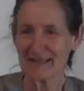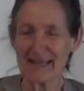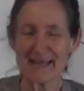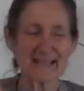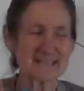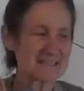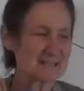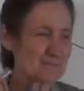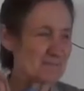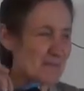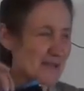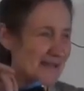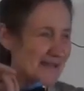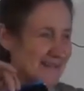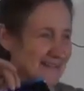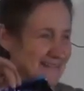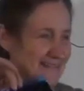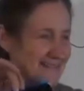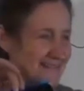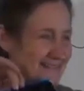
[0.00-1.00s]
Less
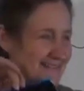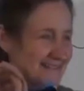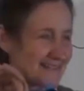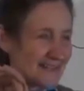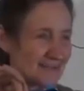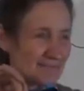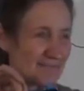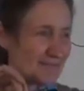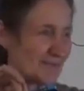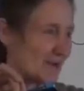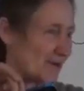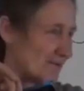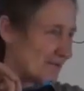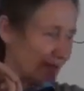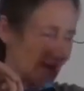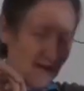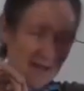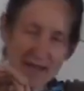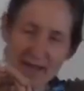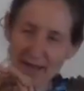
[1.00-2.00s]
mess,
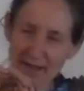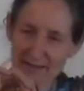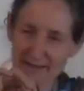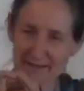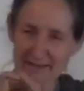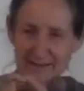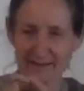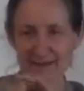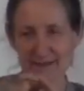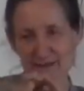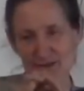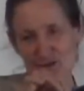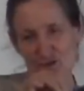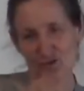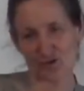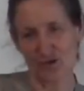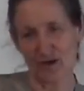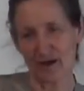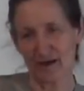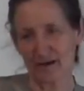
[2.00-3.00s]
very handy,
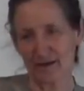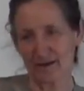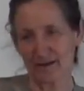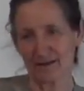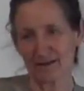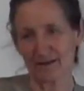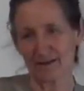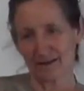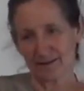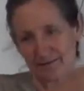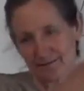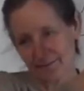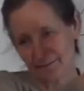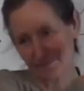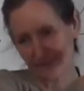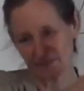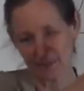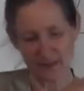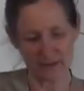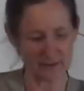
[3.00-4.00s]
straight in the,
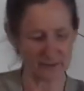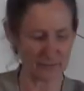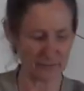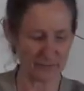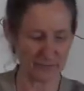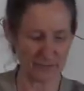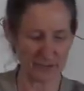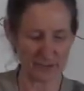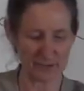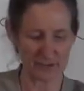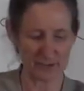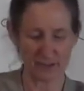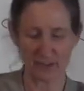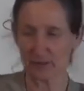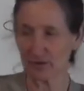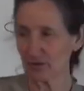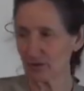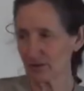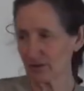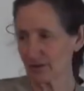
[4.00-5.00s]
in the fridge
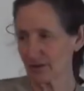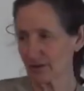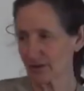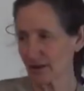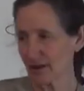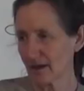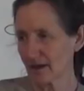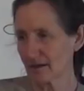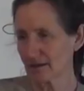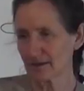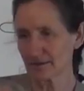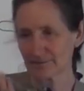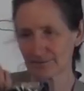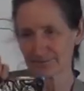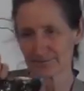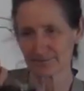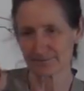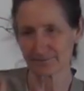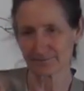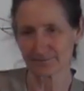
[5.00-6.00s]
and you can cut it
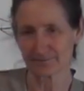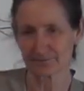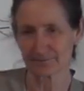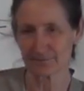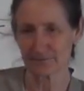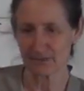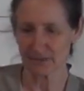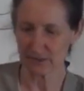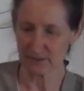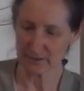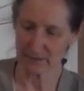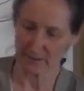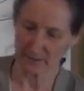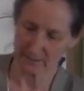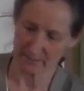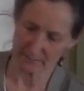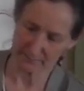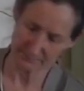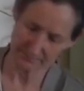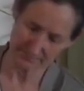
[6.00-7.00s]
to
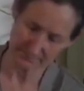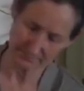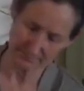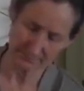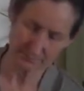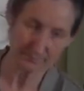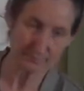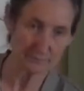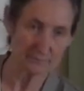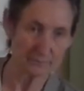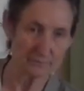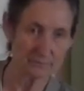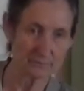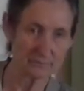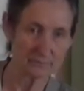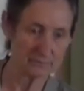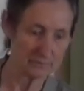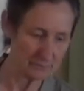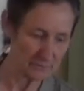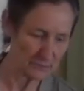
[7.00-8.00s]
the
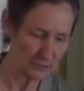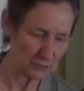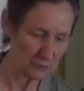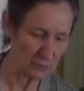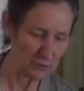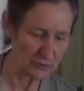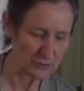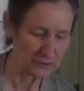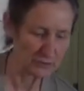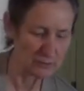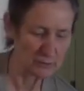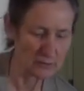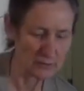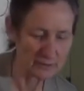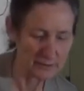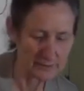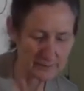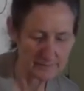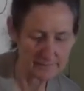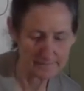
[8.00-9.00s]
to what you
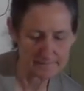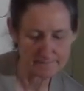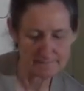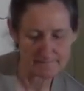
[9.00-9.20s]
wanted.